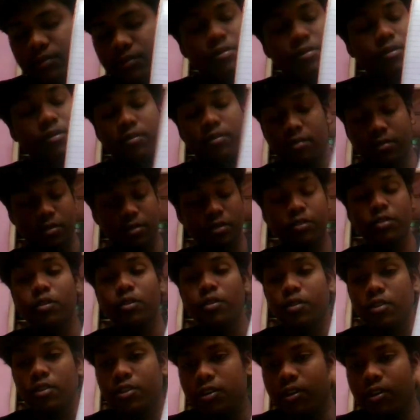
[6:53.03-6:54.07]
when the
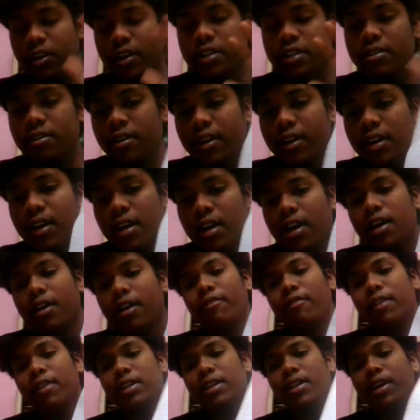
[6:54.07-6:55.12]
inputs vary,
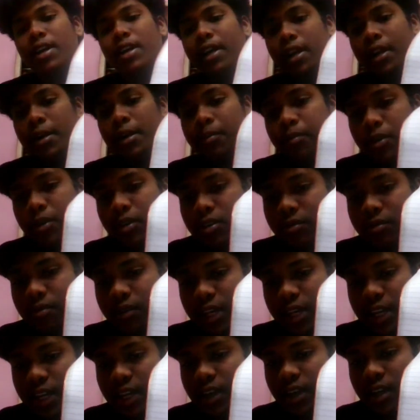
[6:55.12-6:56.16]
the output
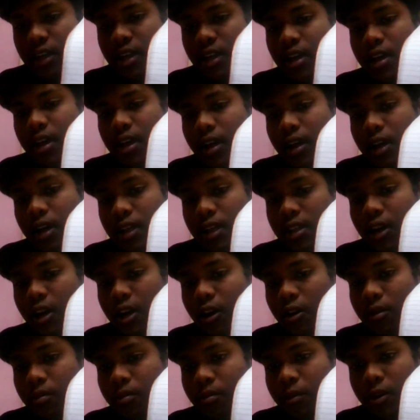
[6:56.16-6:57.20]
resulting value in XOR
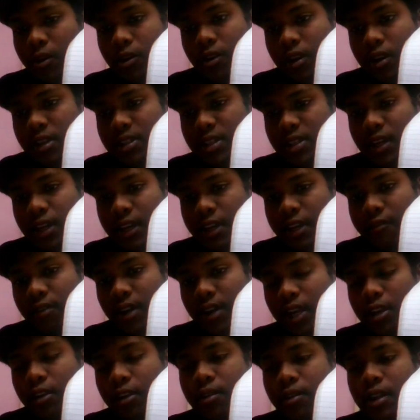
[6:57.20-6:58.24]
gate will be
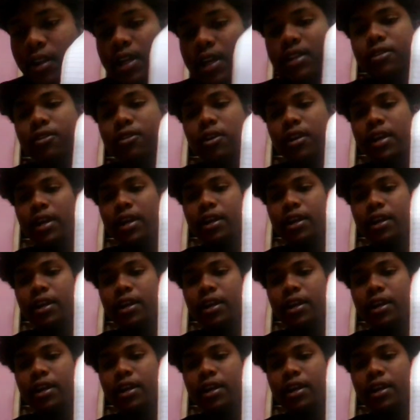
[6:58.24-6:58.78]
1.